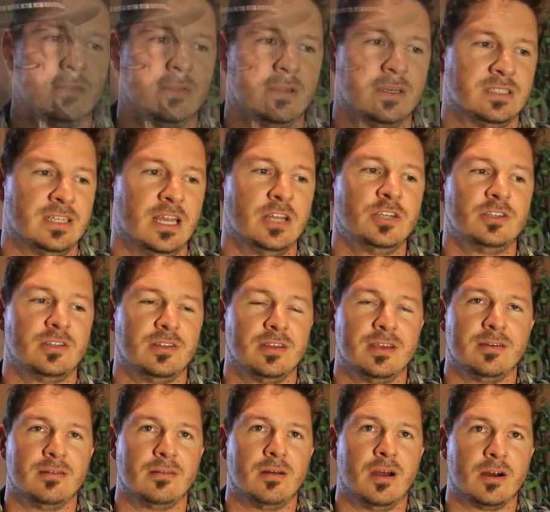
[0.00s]

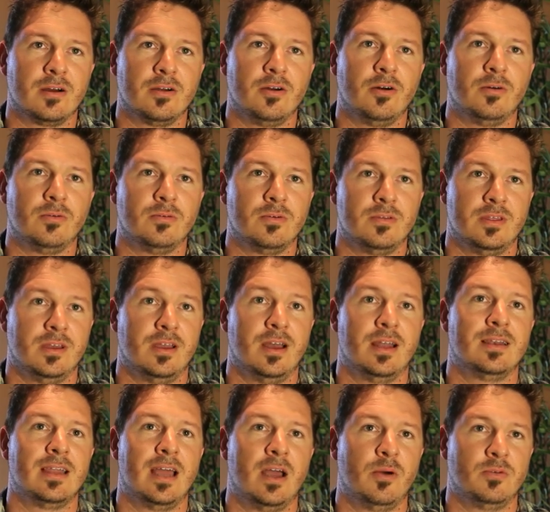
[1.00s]
Essentially, our goal with the
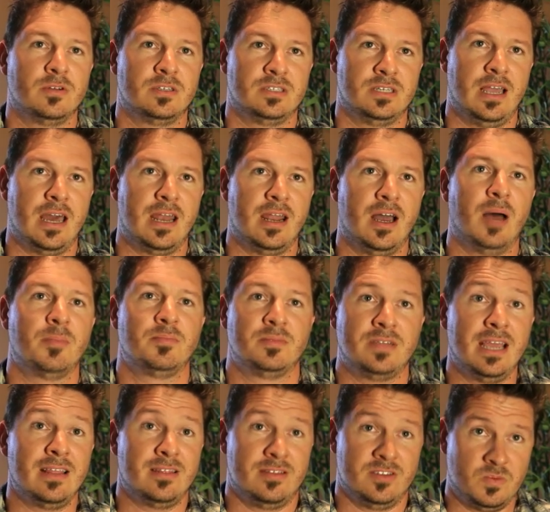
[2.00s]
Gundown was to kind of
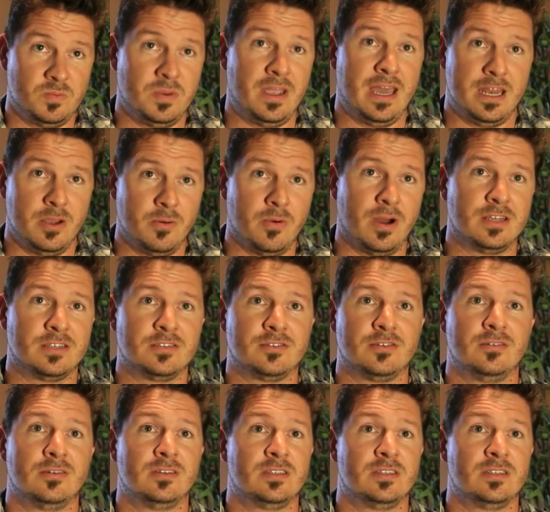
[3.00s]
update the spaghetti western.